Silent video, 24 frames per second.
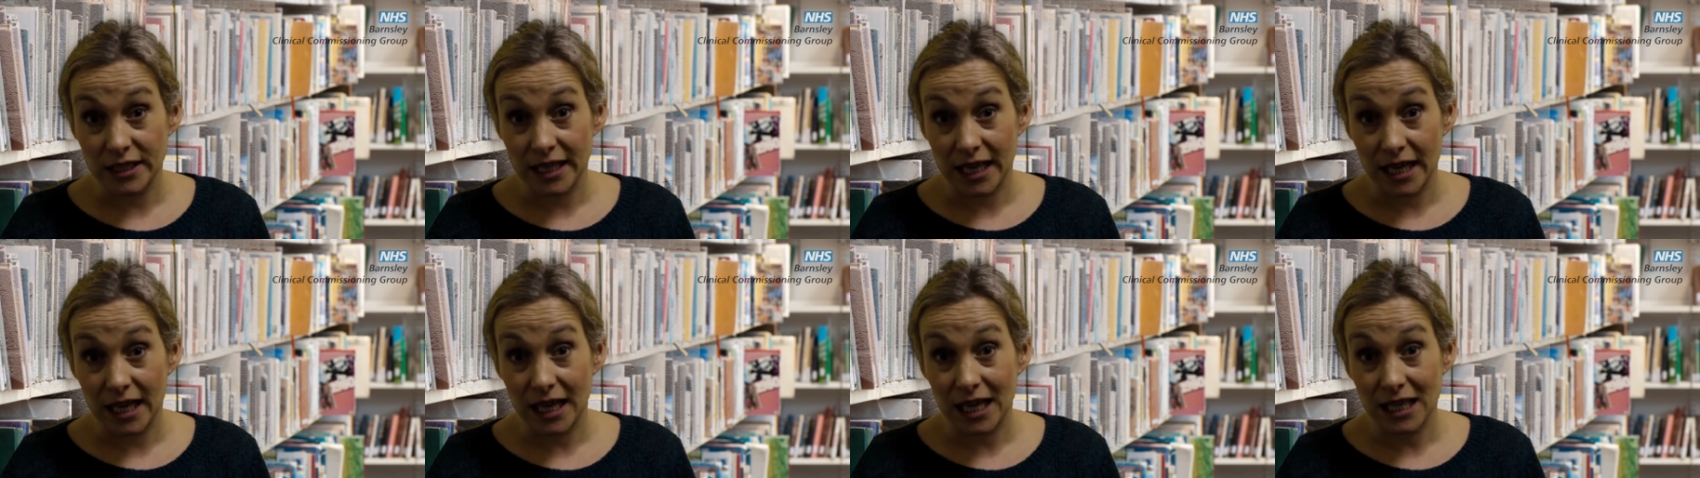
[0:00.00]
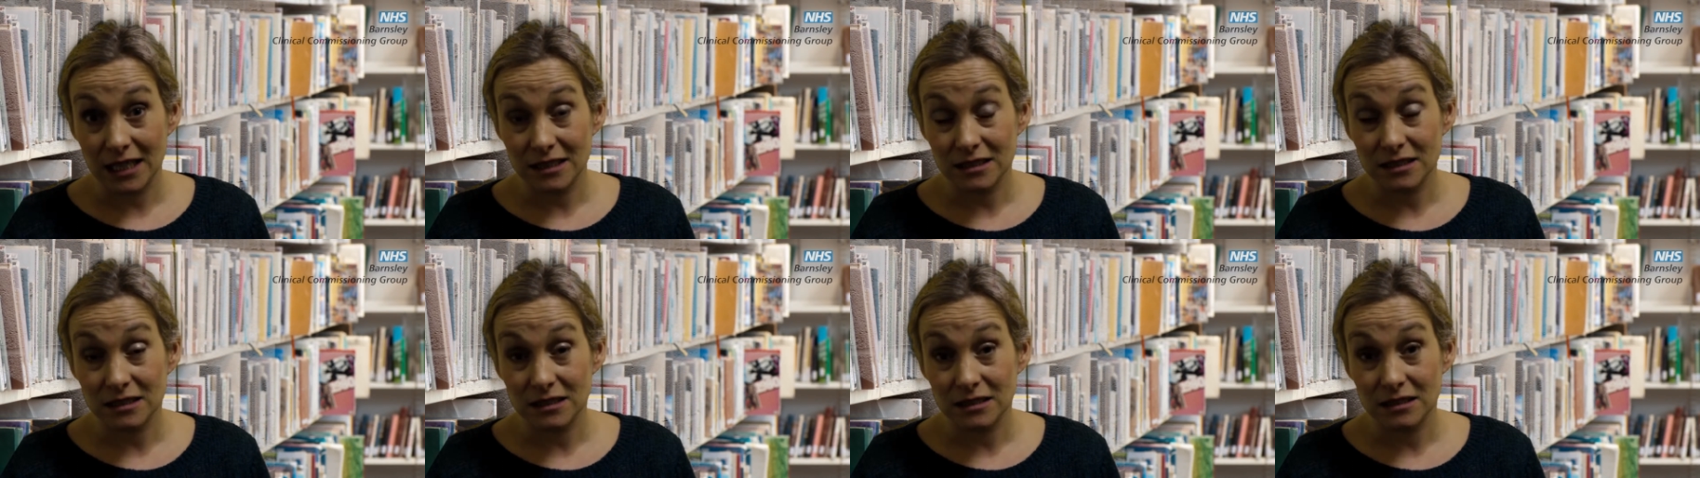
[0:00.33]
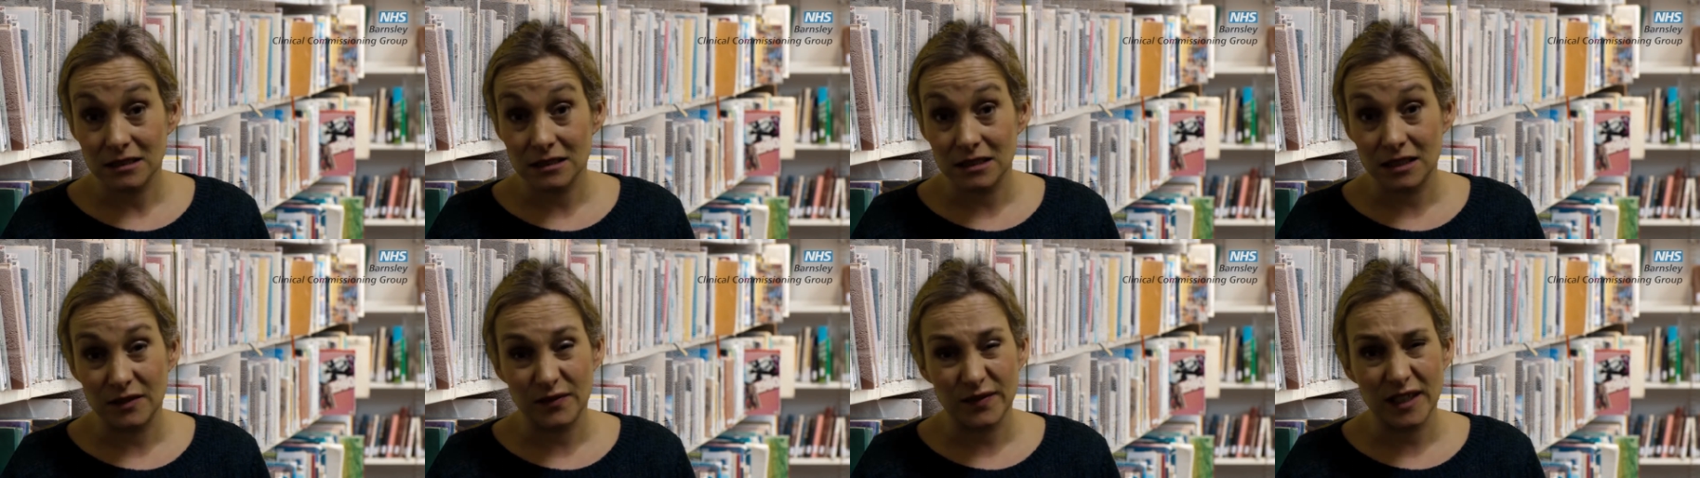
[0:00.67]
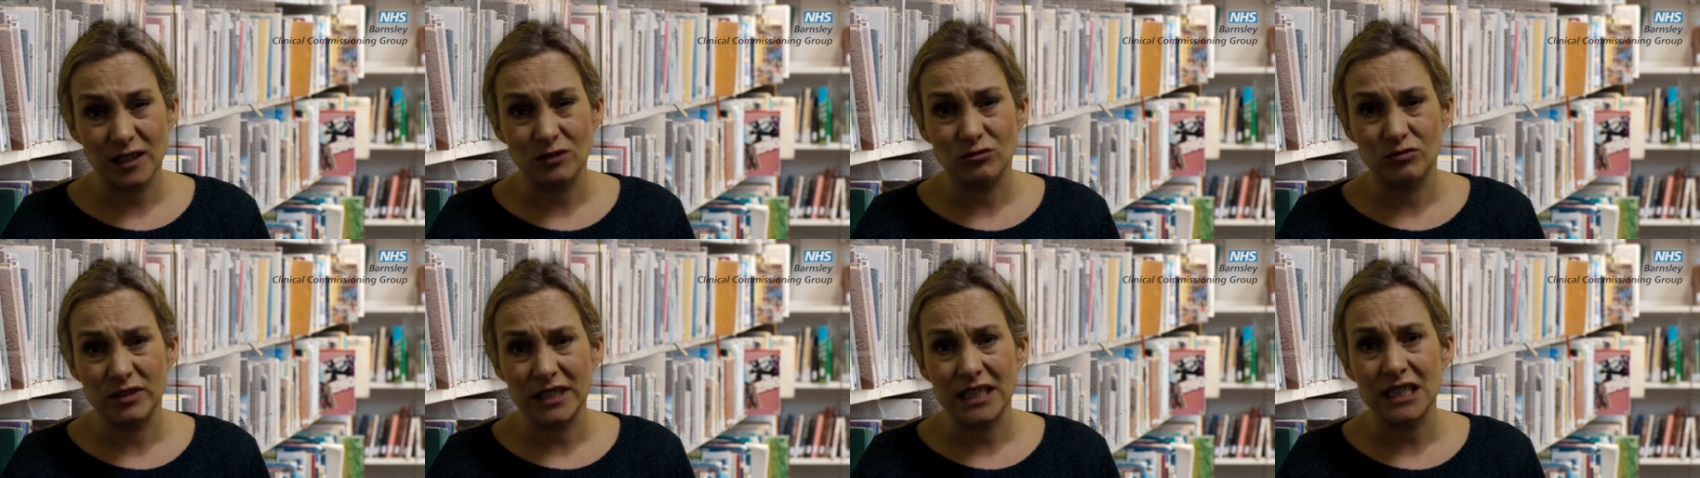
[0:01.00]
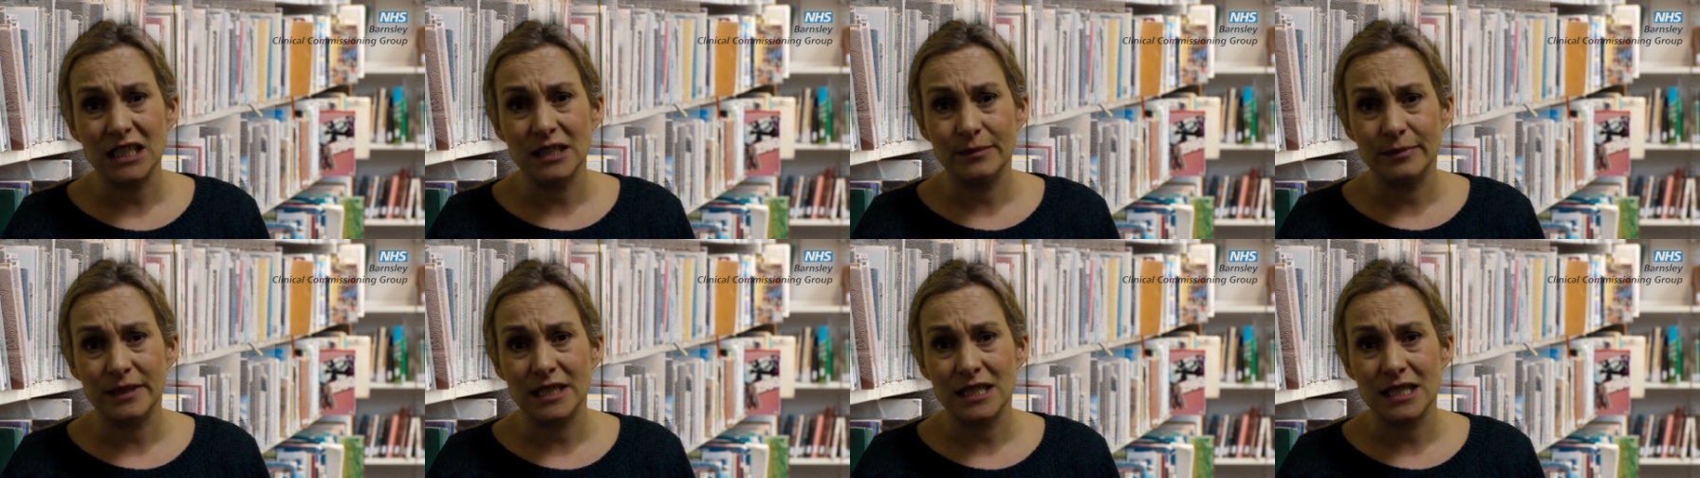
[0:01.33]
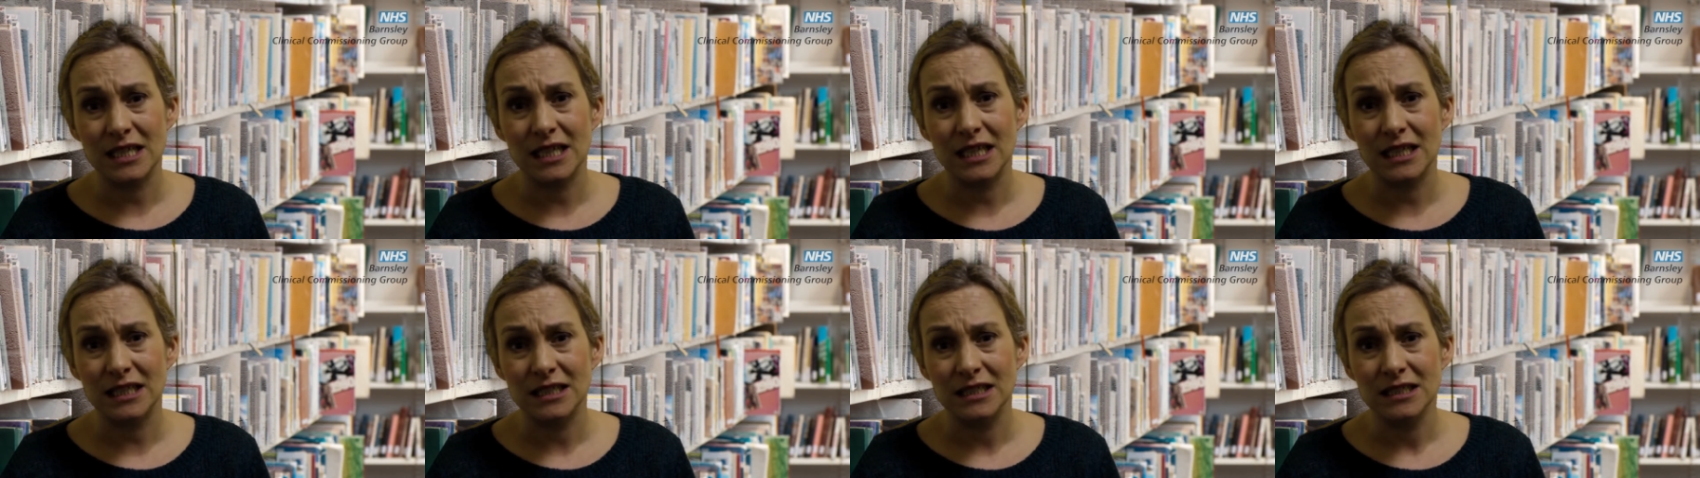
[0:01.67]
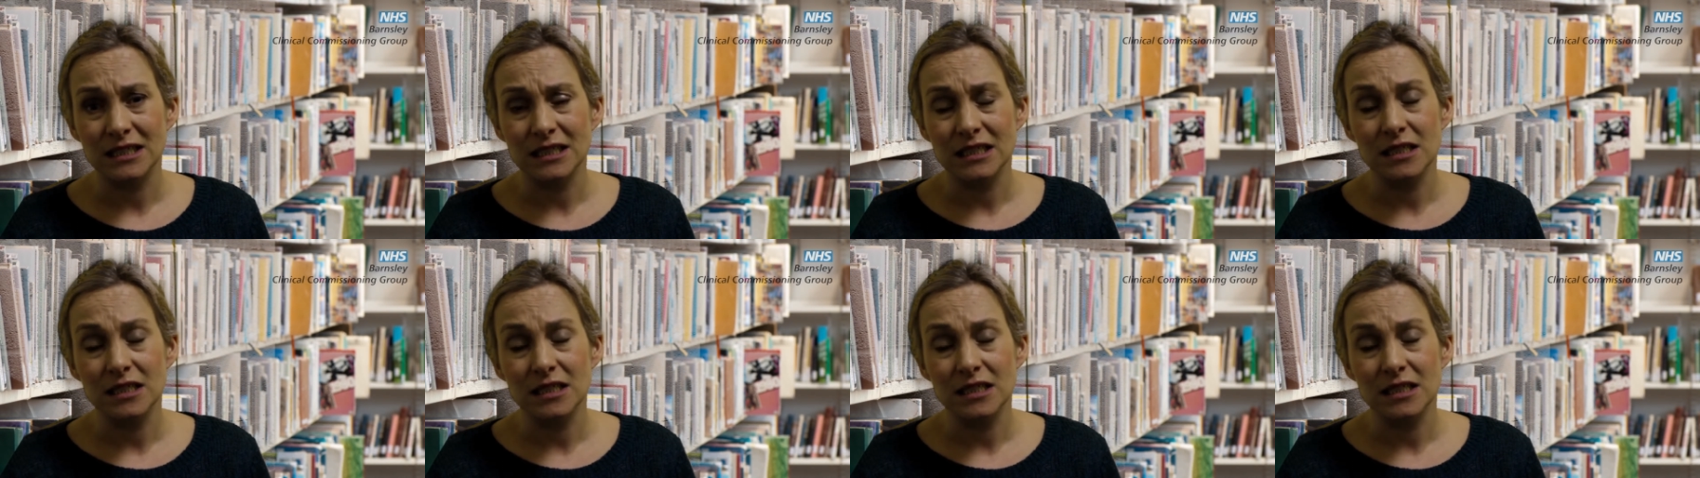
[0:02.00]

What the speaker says: there, and it felt really busy.